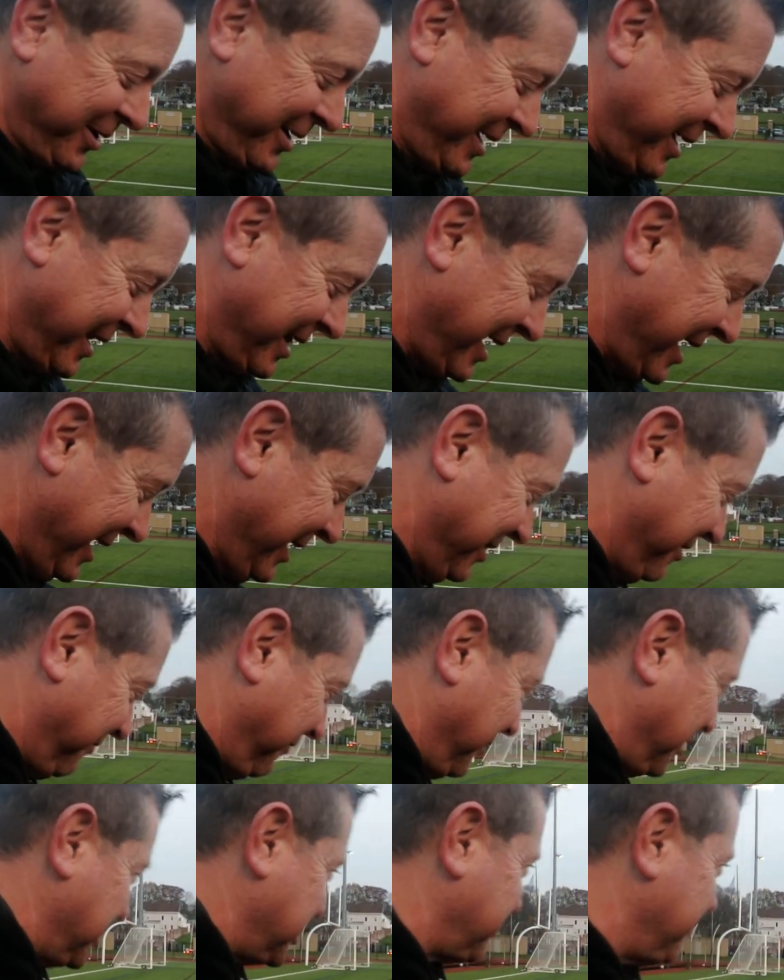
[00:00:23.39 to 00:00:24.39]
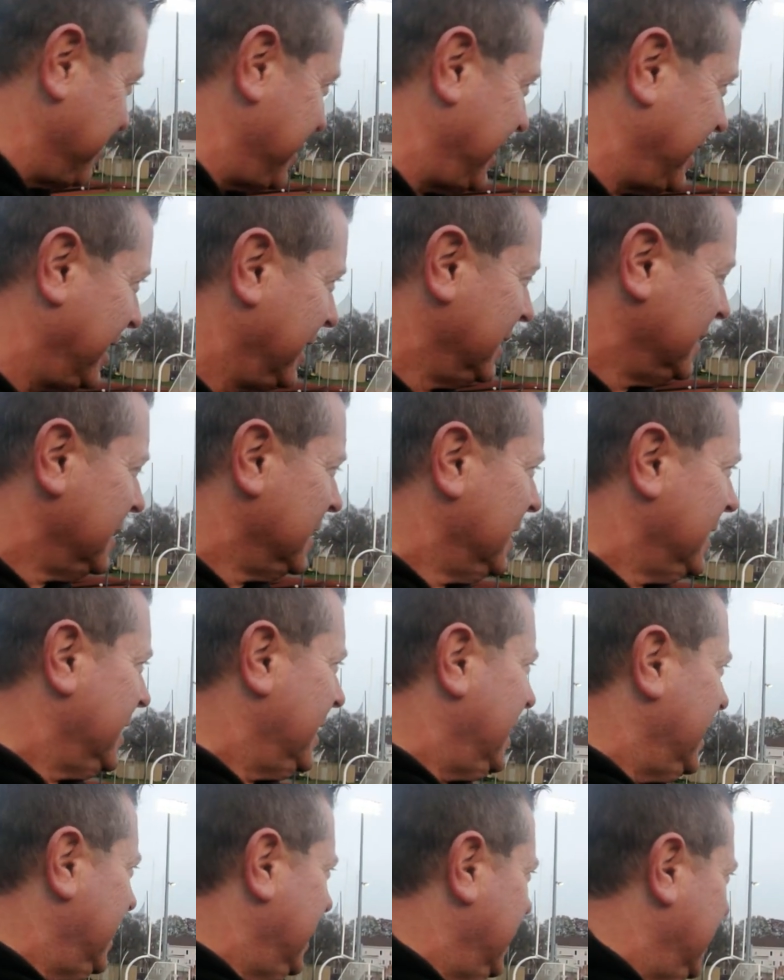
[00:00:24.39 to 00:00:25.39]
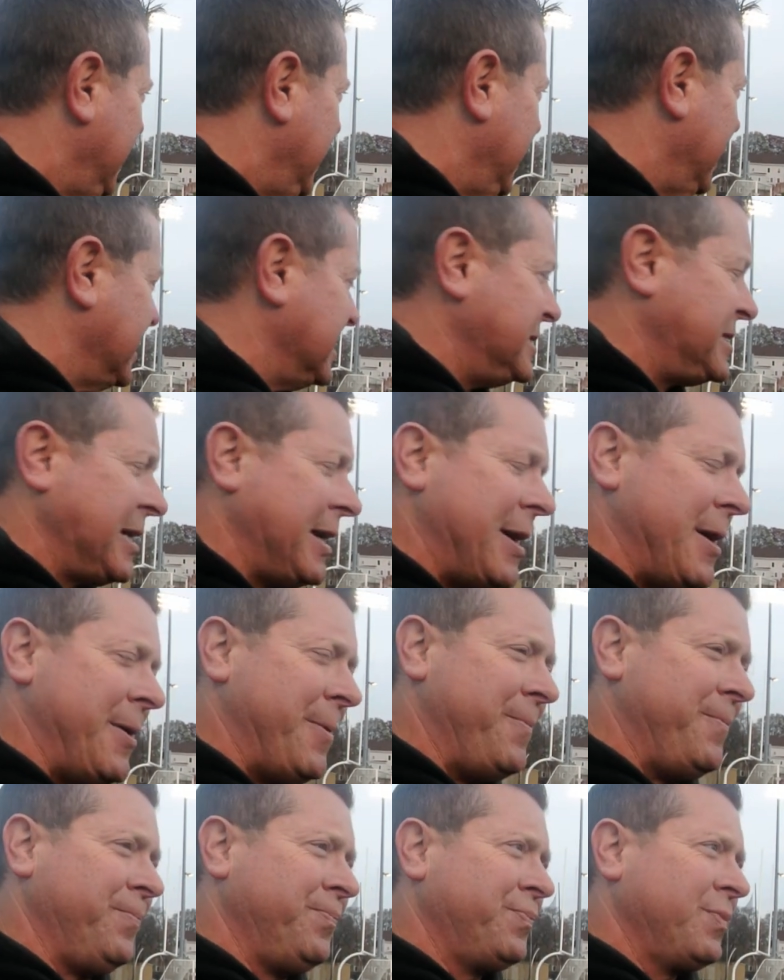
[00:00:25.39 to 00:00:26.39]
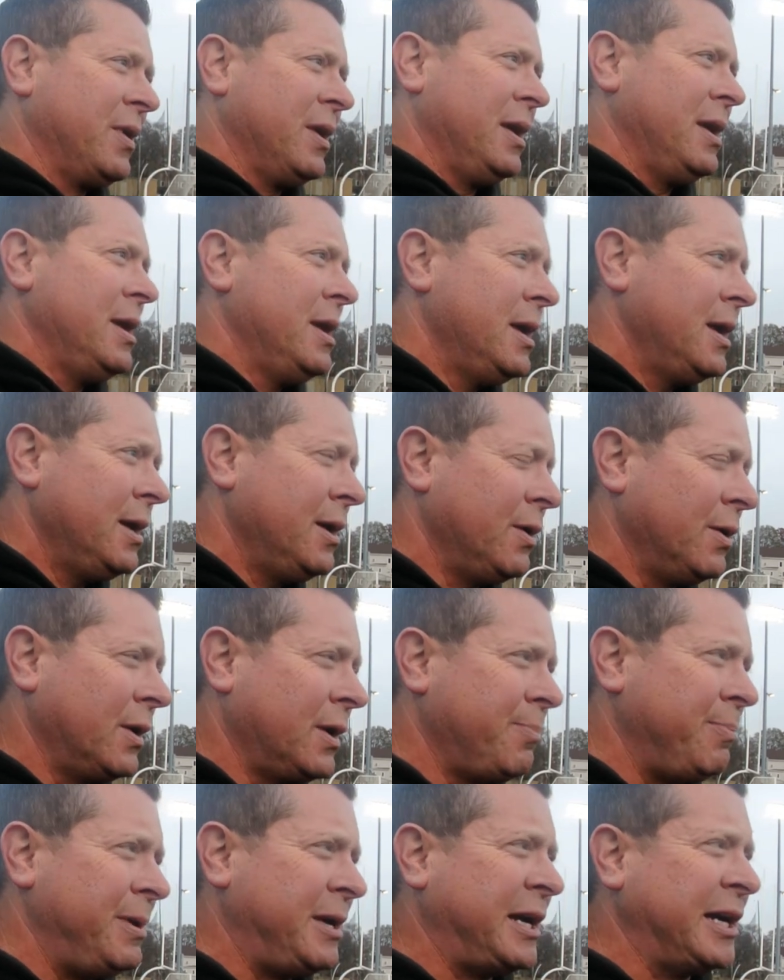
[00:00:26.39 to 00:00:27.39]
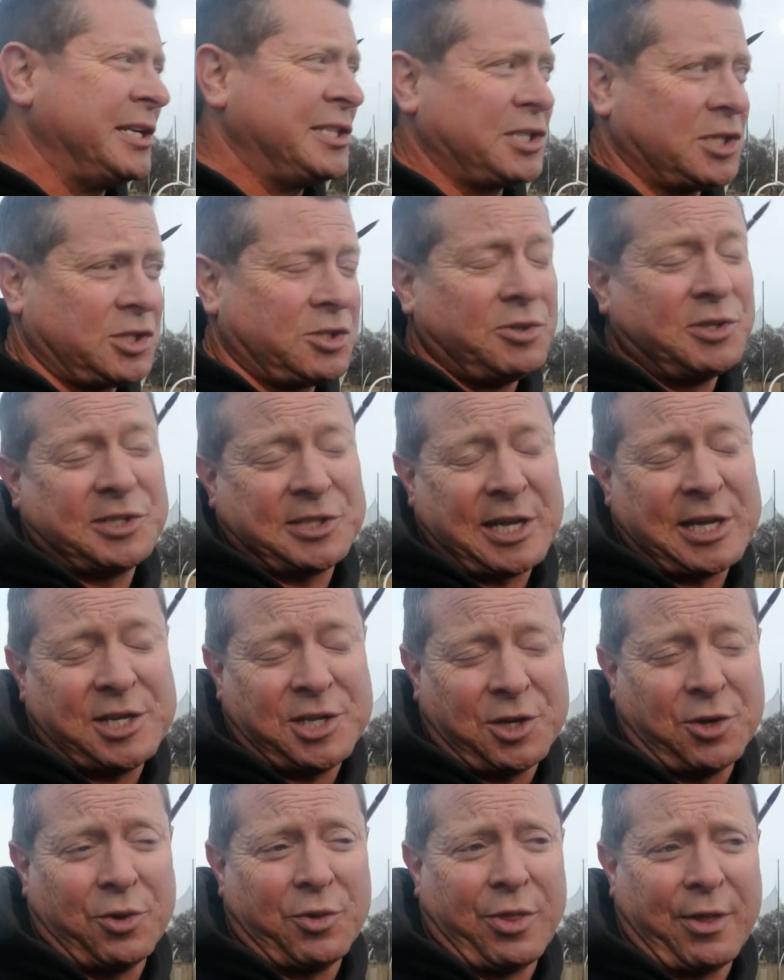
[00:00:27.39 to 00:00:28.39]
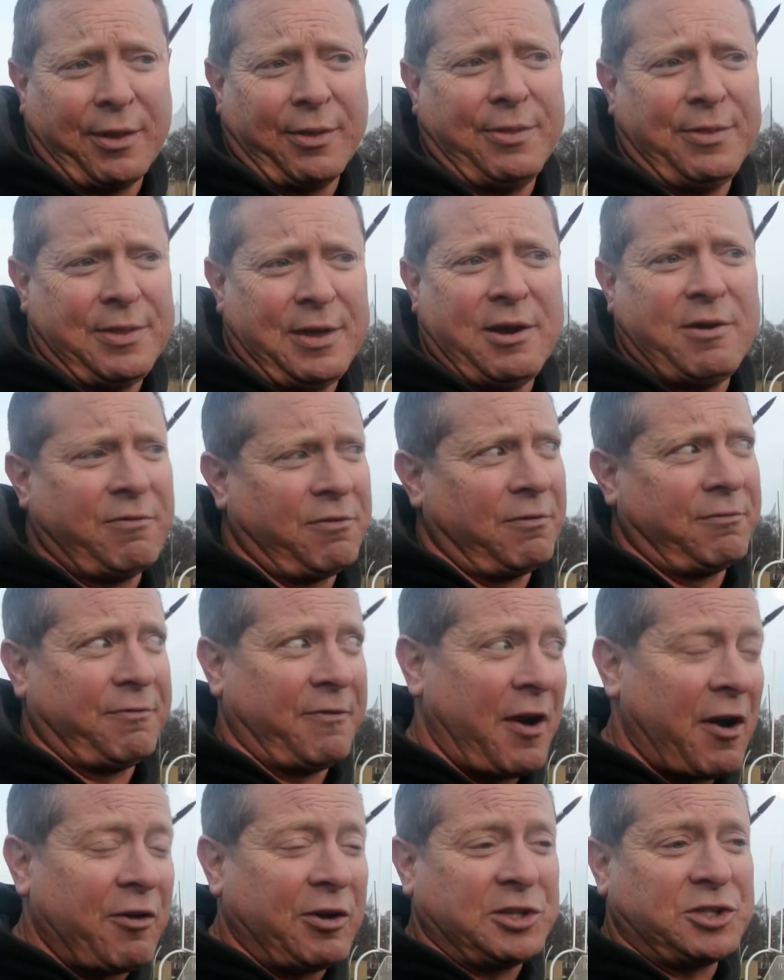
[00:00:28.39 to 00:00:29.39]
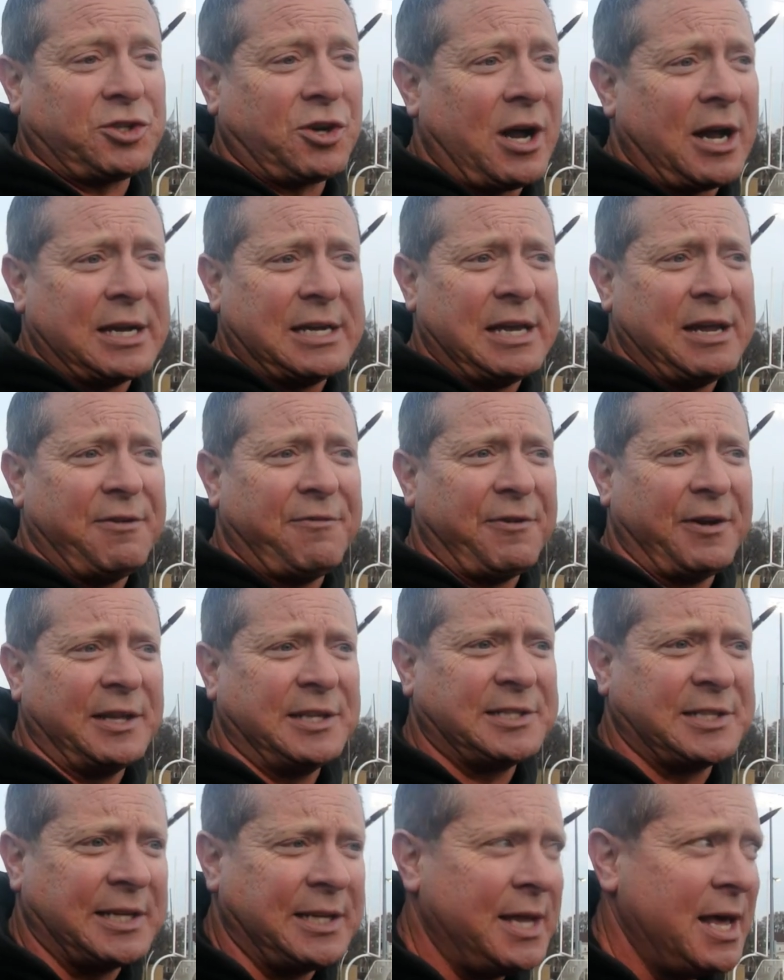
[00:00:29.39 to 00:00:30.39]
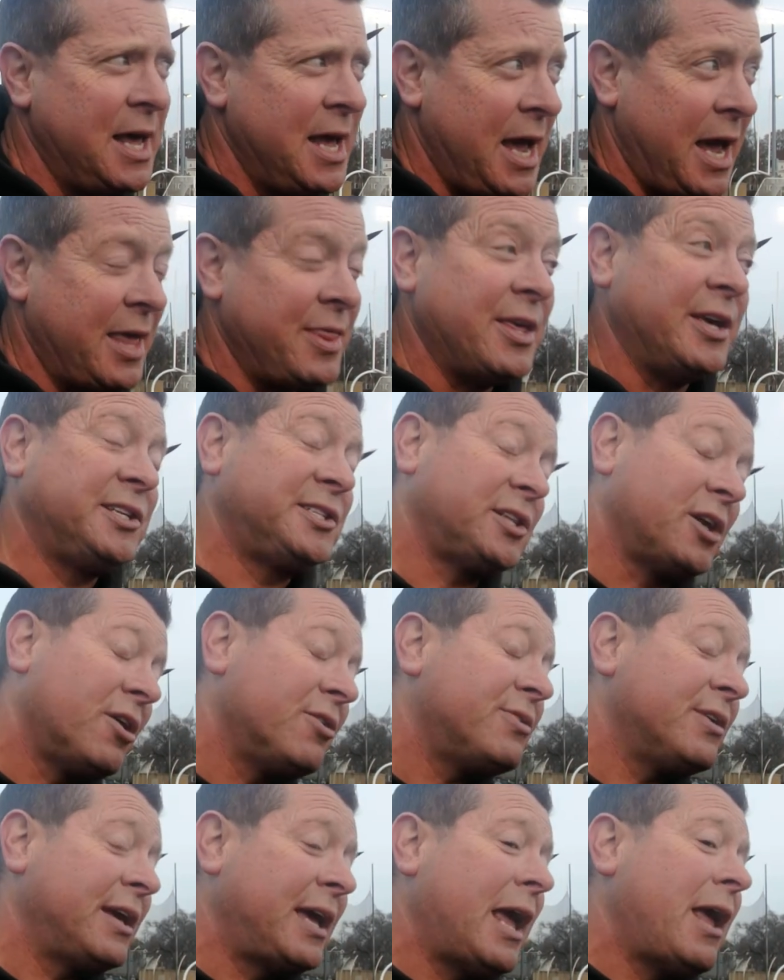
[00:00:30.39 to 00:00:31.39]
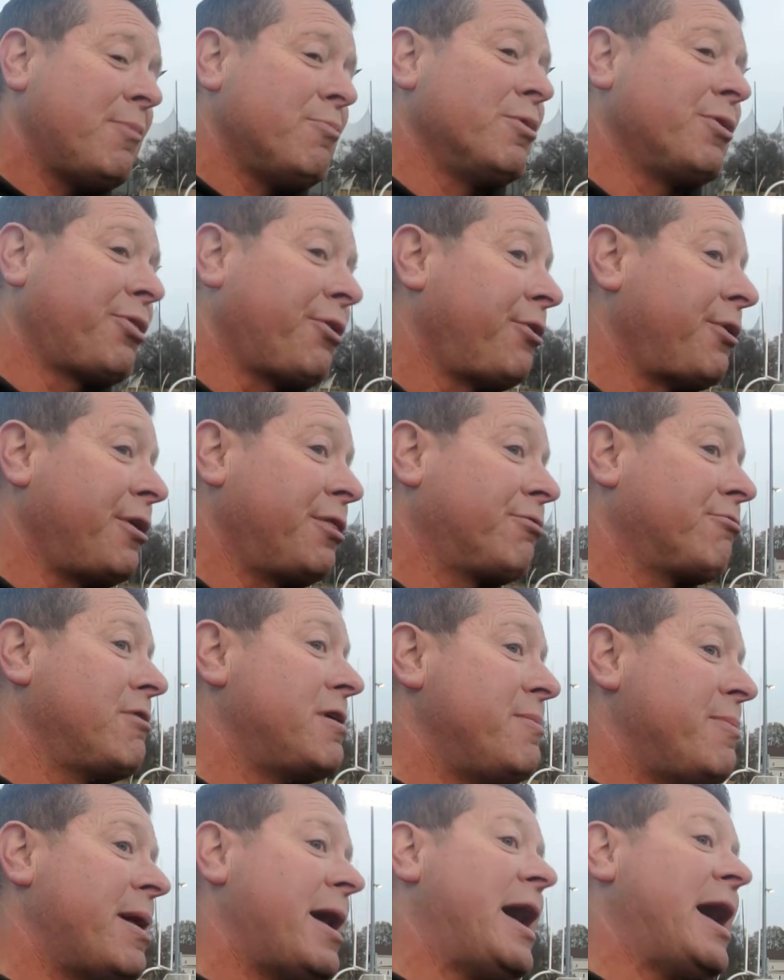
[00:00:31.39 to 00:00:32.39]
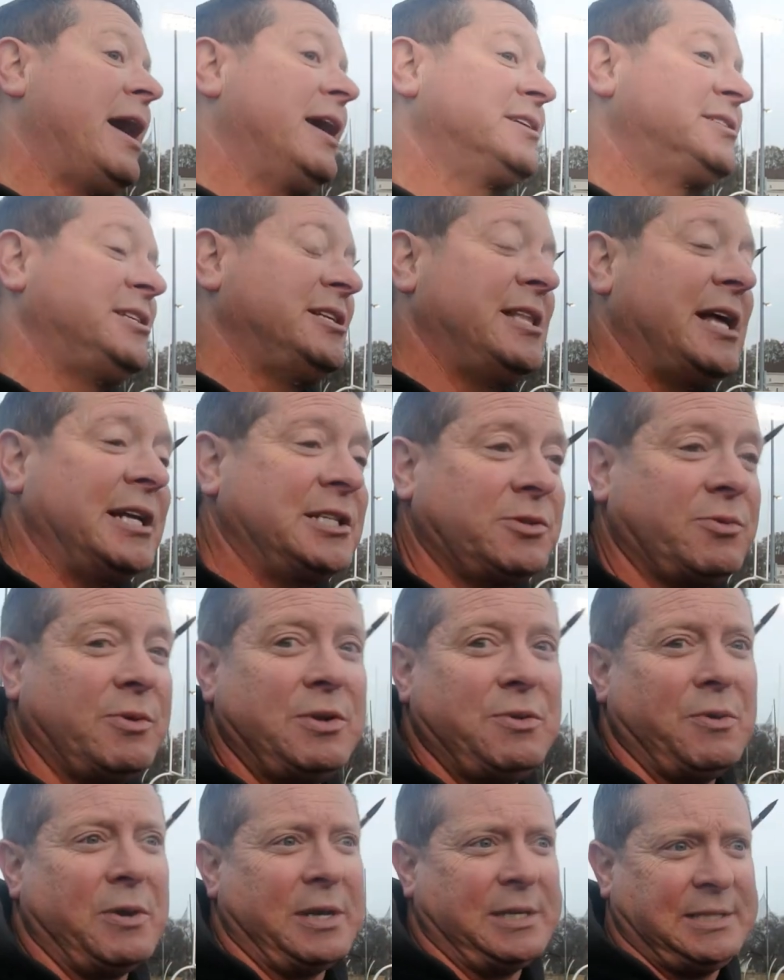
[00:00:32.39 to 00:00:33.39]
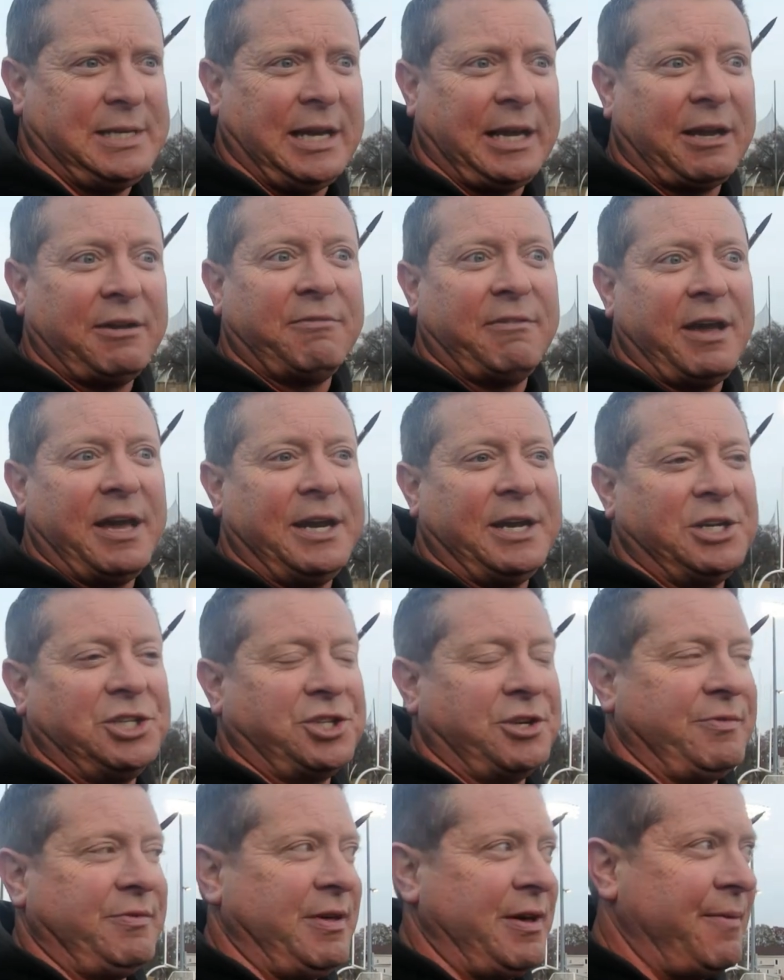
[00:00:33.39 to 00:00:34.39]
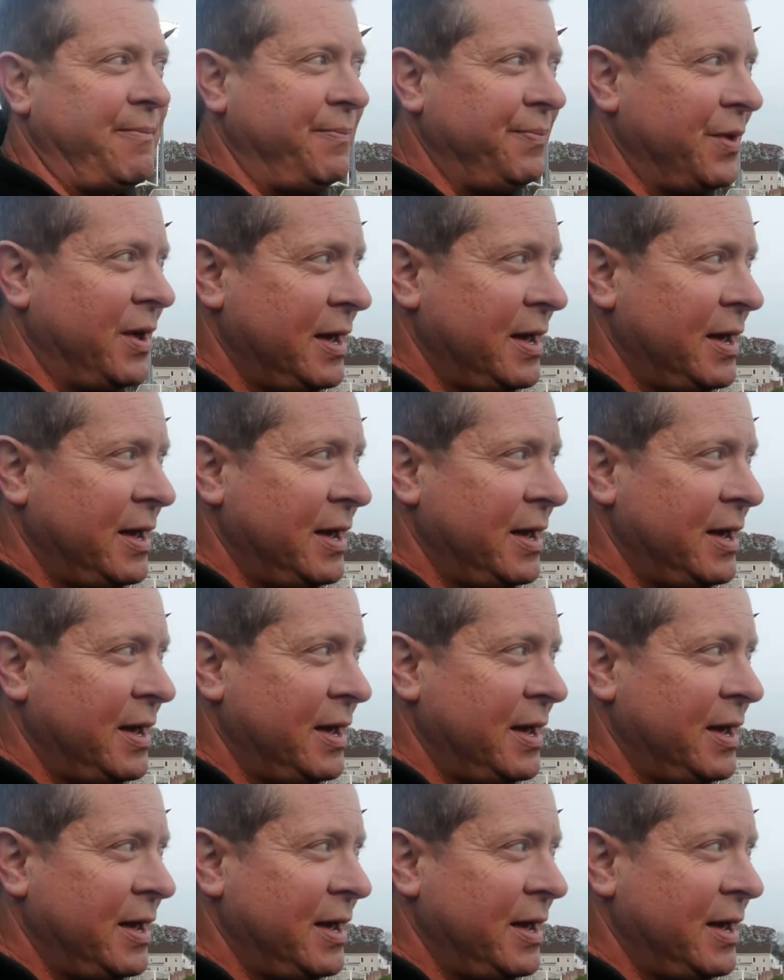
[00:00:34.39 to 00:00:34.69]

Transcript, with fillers: Yeah, in, in gave up the only goal last time, and and um, because as soon as they do, they, they have a very strong defense, and, and they start the game with only three backs, and that's when you want to take advantage of them.